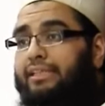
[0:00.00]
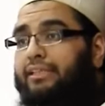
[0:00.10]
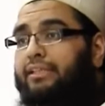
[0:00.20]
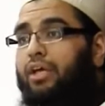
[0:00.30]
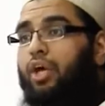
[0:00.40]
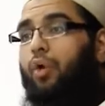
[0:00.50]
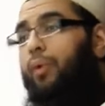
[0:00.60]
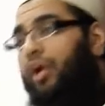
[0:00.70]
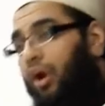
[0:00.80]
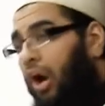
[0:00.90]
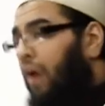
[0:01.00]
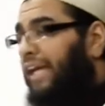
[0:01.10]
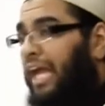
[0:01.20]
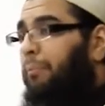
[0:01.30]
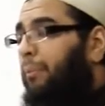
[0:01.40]
this. We are all
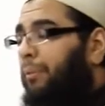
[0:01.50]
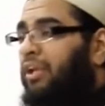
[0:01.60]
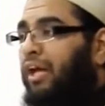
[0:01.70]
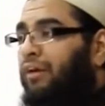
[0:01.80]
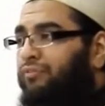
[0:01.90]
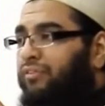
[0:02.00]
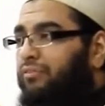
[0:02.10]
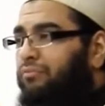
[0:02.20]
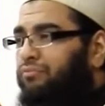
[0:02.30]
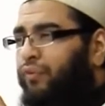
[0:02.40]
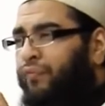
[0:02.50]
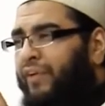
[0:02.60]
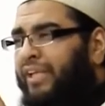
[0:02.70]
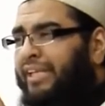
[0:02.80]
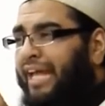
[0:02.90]
capable of
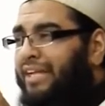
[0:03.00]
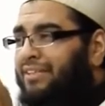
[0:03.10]
fulfilling that